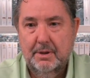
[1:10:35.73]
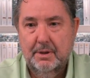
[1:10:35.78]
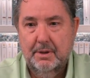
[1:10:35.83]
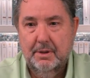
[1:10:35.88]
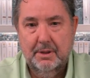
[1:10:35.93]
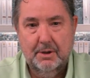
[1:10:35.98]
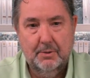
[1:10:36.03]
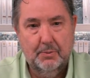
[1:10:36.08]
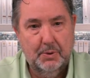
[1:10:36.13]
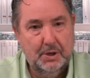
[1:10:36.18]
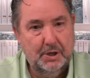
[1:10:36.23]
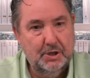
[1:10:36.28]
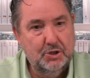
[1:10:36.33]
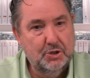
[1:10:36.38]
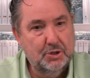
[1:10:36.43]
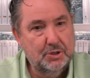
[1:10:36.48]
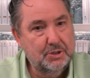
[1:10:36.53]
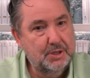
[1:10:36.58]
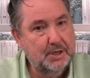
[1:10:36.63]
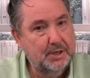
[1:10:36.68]
The
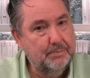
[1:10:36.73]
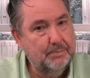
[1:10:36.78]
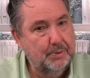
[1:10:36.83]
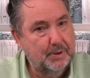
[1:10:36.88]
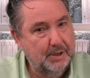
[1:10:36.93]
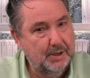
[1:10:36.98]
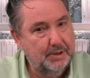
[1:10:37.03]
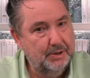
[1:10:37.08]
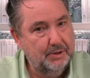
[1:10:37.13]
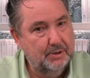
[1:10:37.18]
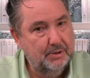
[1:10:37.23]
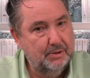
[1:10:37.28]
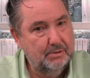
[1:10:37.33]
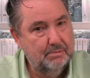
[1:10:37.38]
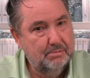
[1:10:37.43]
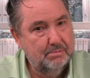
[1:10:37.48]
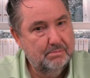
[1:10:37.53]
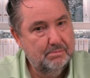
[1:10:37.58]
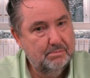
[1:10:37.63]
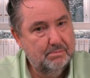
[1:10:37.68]
religious and political
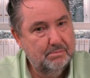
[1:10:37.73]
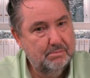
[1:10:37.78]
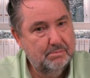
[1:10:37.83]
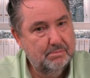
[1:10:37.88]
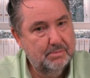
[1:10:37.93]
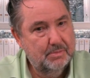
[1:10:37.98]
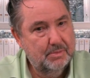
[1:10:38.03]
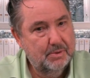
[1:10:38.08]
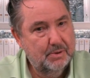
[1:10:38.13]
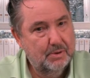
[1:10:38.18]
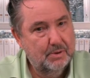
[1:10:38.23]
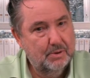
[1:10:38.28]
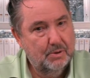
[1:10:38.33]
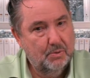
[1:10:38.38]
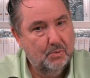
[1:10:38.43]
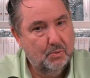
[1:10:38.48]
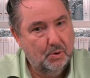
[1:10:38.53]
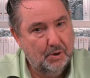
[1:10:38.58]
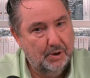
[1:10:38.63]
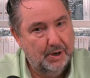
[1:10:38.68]

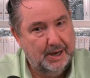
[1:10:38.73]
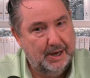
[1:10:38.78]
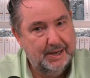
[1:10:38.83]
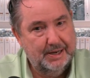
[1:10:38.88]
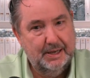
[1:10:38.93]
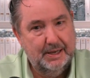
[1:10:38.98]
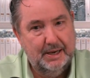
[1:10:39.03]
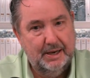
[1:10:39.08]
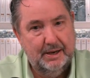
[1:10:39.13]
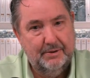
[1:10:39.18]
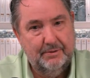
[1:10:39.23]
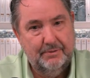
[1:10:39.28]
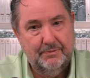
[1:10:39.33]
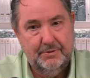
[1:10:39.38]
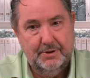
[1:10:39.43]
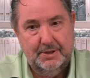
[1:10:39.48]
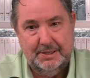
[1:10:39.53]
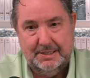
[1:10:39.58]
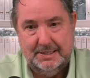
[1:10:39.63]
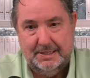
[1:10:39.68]
will not have
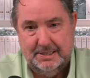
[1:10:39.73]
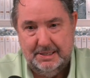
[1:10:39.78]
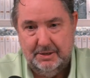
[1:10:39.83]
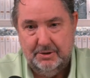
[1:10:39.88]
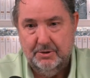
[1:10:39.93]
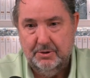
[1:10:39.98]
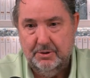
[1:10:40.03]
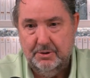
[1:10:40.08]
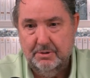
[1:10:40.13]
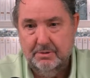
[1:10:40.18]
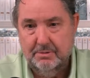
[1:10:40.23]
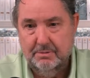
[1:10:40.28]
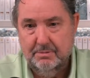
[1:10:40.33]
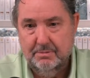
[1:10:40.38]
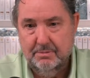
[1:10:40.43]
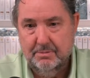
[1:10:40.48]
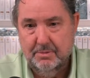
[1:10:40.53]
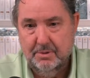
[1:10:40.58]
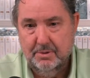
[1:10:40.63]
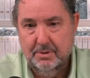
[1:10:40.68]
considered
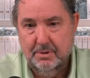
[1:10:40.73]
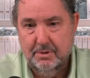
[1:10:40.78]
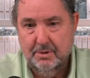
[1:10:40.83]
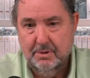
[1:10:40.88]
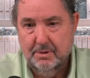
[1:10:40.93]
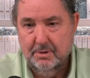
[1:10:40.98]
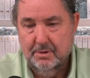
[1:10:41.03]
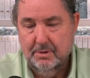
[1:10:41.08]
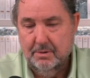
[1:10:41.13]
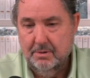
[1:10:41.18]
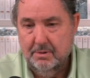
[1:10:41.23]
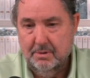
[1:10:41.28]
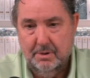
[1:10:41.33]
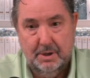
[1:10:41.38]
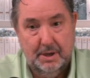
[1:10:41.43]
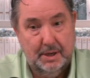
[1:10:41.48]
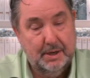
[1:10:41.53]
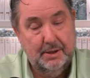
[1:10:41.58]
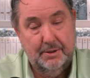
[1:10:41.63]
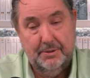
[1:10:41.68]

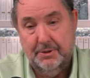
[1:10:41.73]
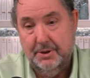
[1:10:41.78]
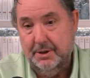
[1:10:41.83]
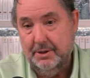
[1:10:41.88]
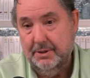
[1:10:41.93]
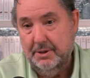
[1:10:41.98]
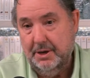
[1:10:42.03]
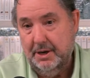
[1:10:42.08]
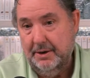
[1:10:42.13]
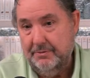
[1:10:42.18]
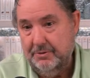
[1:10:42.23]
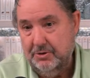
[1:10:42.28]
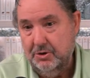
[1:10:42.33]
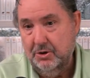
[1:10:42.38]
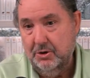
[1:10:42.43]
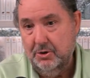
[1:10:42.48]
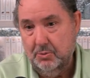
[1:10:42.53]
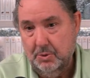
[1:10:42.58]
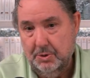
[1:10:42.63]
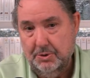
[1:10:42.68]
anything that I've
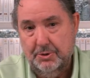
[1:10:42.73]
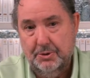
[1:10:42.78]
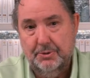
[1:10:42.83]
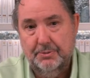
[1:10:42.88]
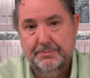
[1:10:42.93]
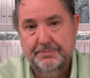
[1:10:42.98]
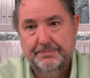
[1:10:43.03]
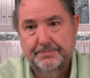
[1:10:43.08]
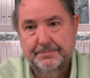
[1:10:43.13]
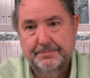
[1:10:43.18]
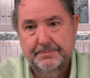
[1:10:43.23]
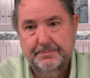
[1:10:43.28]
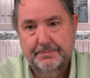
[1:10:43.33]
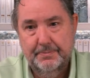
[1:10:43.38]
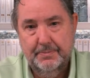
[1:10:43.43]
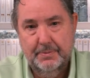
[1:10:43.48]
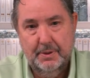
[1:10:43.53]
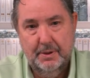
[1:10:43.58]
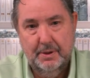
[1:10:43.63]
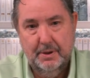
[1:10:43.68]
shared with you,
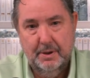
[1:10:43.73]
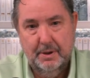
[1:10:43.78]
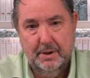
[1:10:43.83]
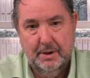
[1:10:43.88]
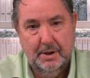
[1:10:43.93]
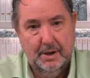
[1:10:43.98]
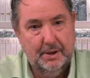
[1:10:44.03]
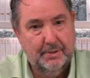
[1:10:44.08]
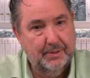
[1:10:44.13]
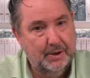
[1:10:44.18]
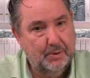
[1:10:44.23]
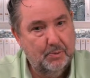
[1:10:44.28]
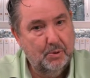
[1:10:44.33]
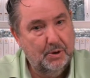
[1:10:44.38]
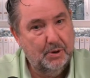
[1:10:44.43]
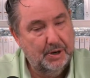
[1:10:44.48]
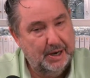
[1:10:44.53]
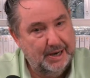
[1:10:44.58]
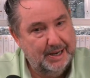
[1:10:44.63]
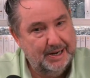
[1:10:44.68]
and they will
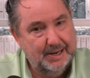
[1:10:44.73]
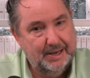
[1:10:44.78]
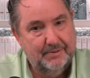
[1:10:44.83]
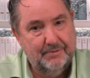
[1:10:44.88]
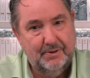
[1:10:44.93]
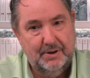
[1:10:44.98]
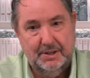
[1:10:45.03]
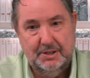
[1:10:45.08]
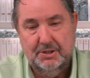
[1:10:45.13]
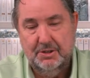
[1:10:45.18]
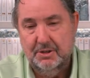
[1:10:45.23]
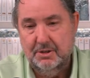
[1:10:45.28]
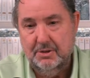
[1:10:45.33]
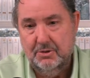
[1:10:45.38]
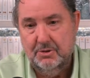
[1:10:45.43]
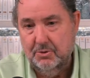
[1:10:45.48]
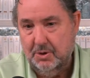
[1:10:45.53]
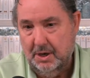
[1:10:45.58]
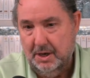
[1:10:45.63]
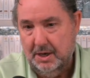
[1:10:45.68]
not have listened
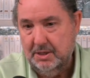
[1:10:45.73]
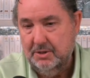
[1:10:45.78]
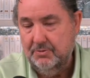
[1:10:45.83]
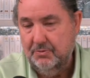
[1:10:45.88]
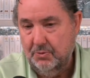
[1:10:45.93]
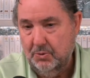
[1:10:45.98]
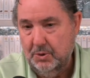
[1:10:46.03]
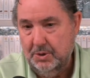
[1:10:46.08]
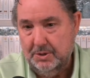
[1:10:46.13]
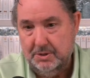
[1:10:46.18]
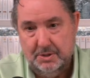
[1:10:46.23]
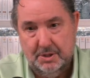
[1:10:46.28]
to God's voice.